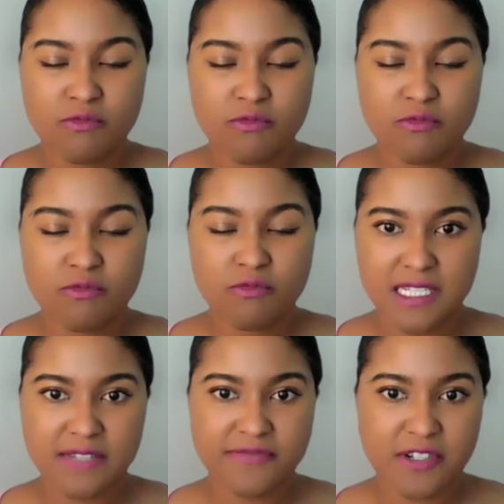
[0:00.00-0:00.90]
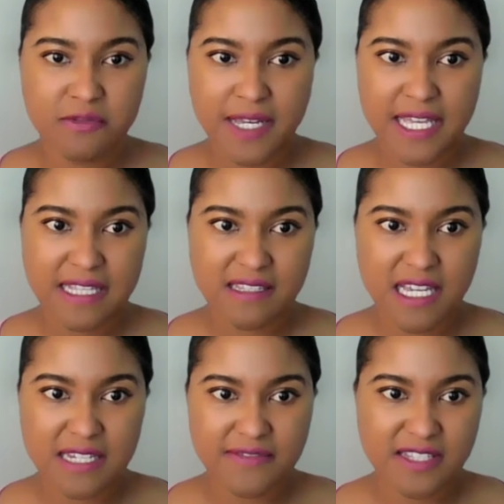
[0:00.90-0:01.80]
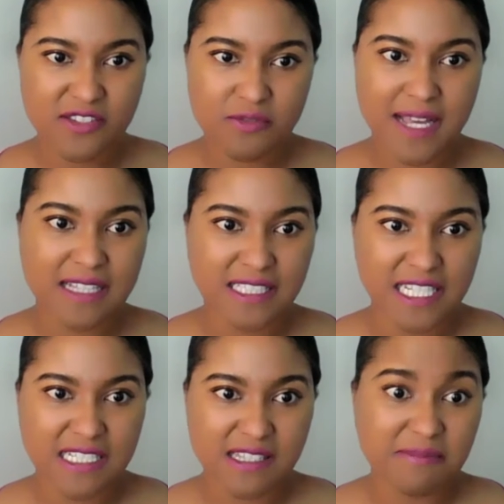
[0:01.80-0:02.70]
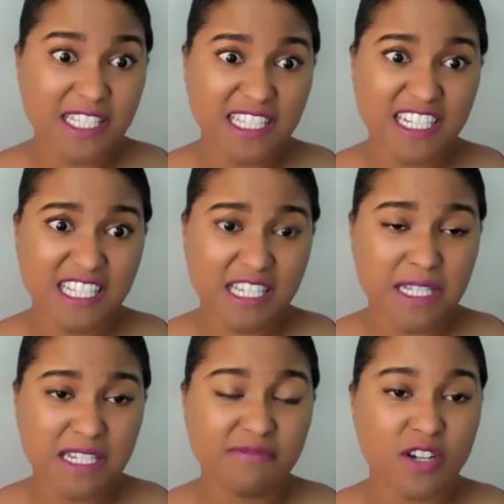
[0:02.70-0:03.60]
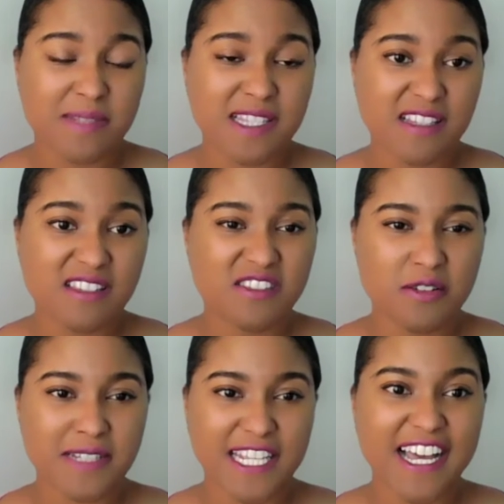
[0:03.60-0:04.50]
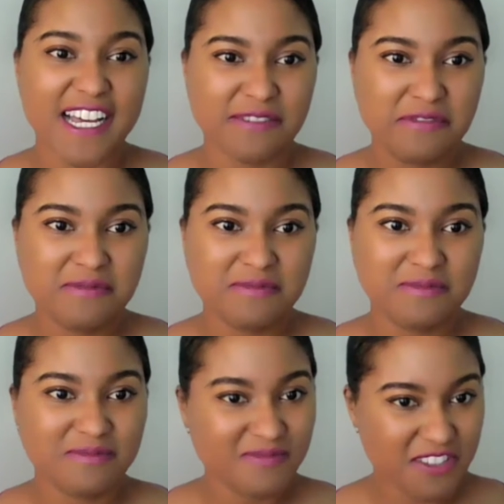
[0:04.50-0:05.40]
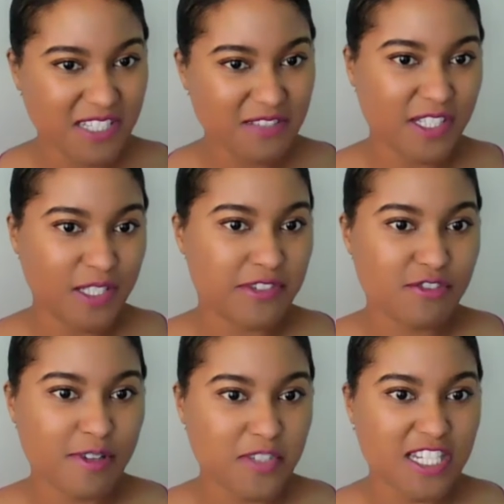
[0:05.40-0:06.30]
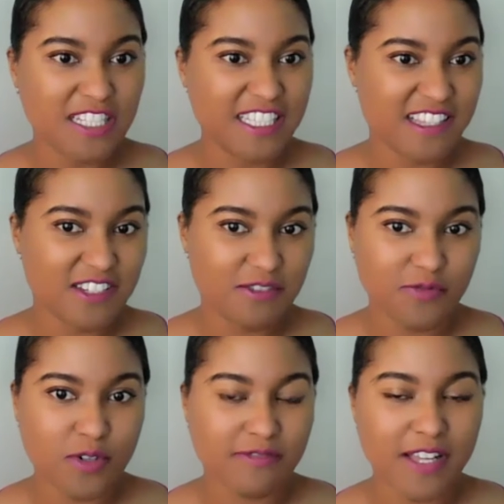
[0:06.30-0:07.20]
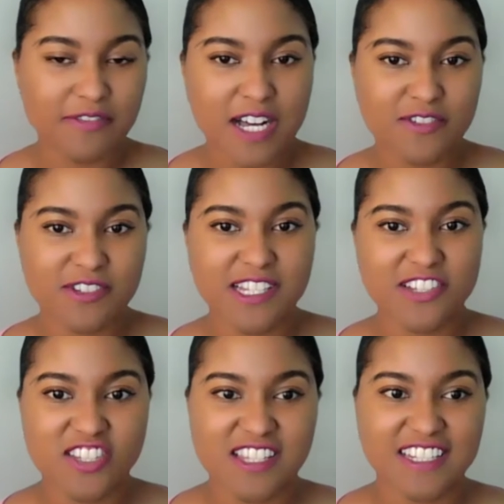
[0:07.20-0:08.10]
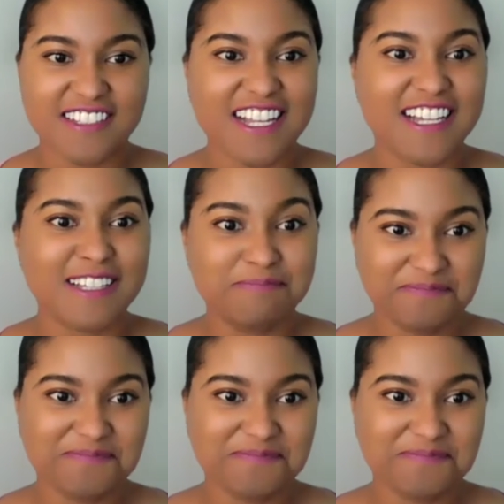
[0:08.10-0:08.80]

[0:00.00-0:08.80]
work in different ways, kind of this duality, something that I think many pharmacists already have. You can fill a prescription and listen to 4 or 5 conversations at a time.